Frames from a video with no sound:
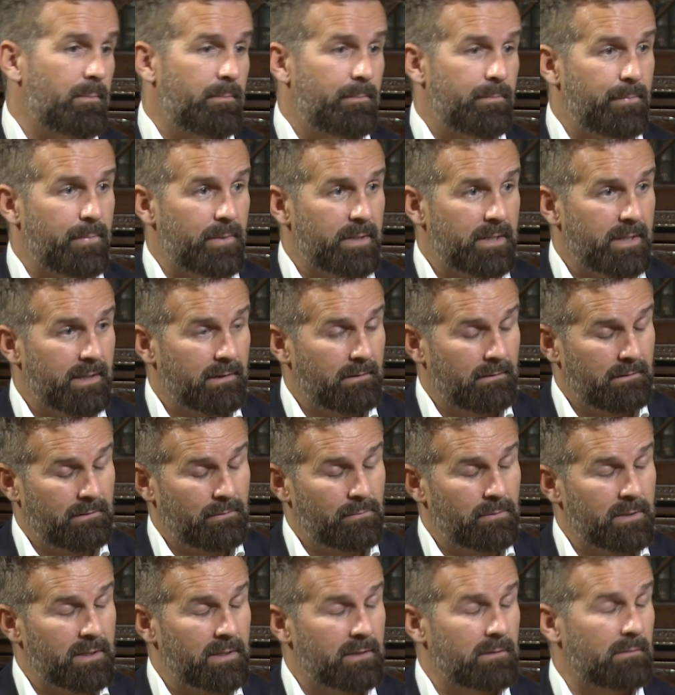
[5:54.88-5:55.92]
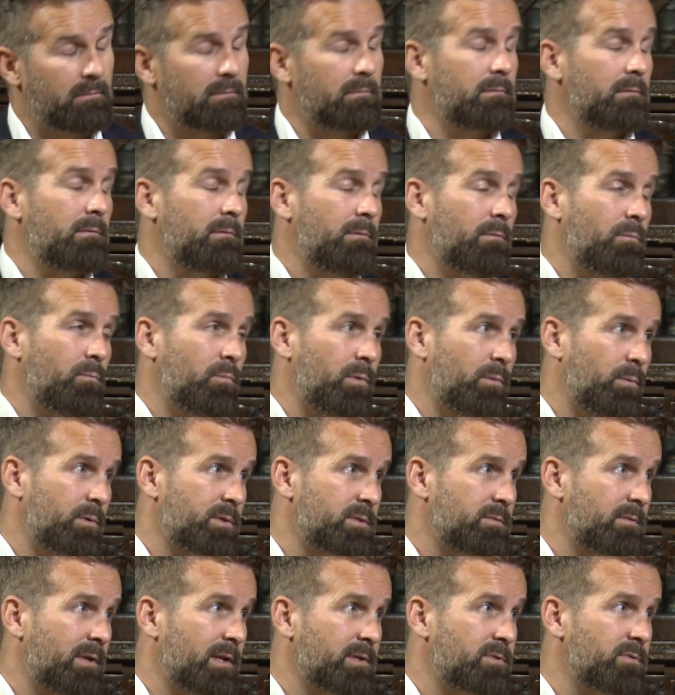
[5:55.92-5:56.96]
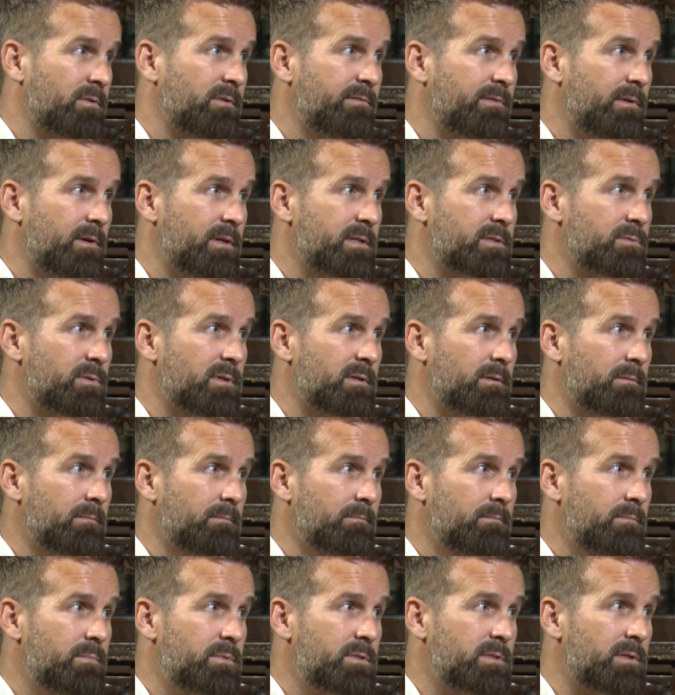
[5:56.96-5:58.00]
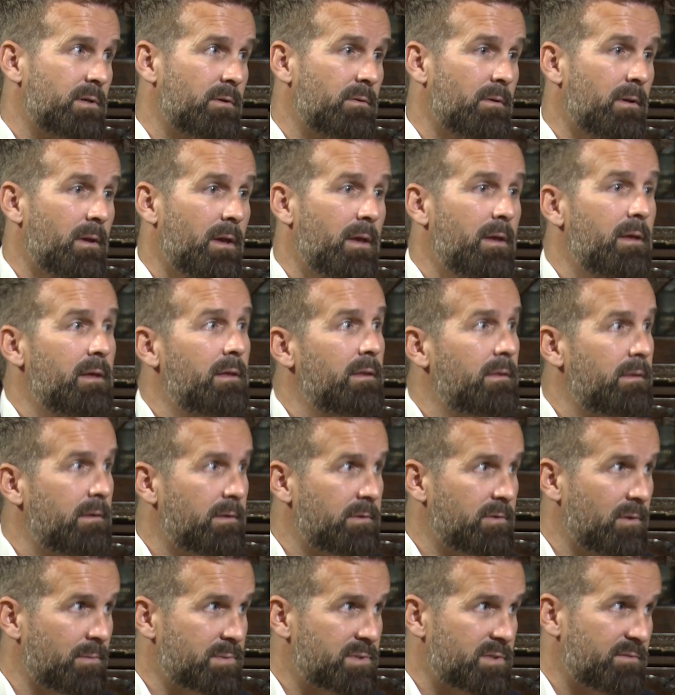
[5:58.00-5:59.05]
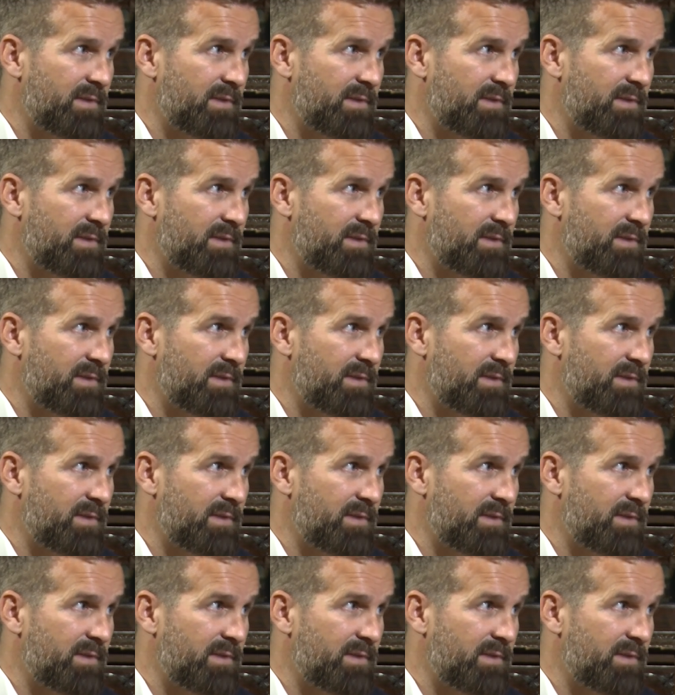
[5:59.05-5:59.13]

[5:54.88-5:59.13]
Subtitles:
but equally we want to electronify as well. So the adoption of